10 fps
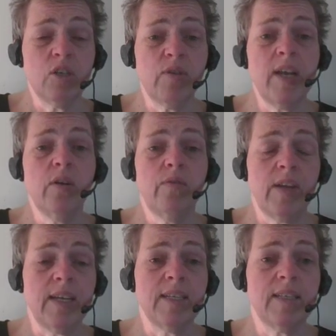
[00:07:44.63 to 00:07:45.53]
trade-off
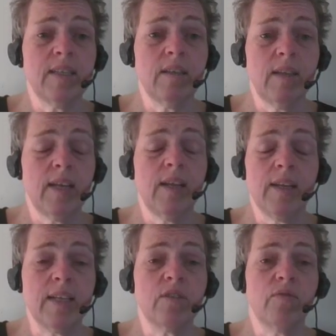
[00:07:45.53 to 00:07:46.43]
is that
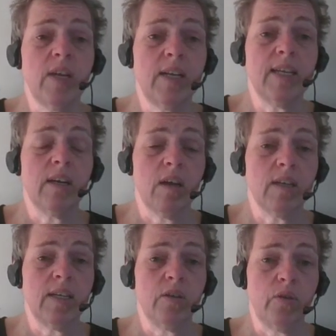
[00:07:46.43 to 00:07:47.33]
it gets really
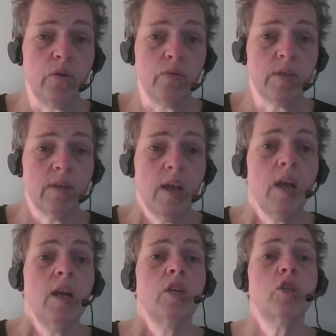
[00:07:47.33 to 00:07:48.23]
clunky to use.
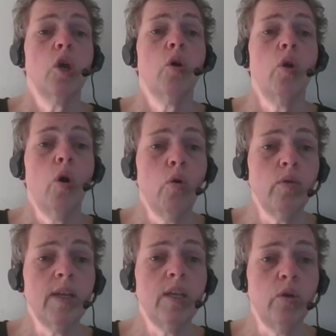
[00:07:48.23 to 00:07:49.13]
So
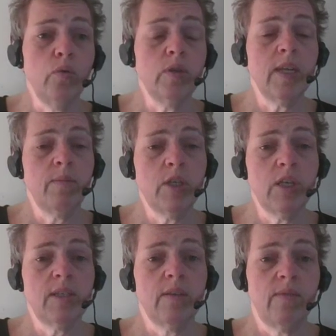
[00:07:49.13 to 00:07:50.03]
only use
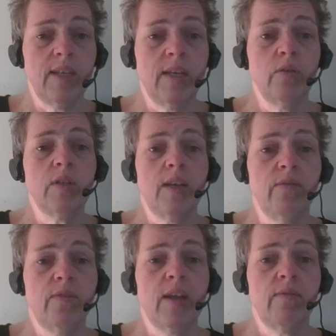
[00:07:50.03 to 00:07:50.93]
images and videos
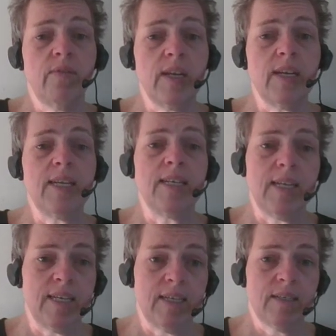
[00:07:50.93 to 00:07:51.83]
if they're really
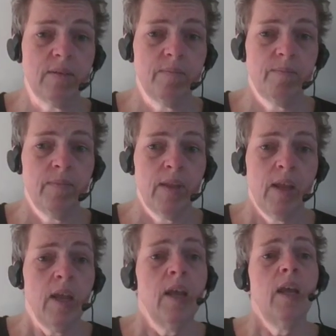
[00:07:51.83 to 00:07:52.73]
needed.
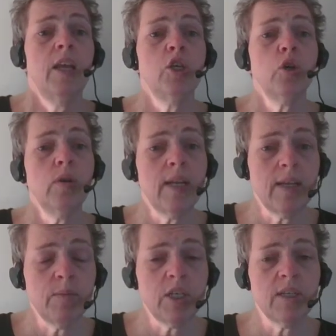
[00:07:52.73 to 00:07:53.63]
Ensure
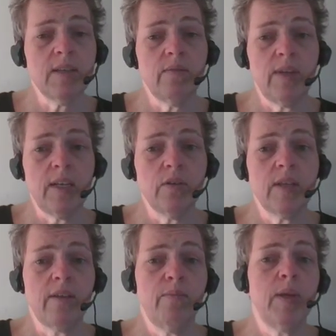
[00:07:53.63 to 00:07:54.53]
that images and videos have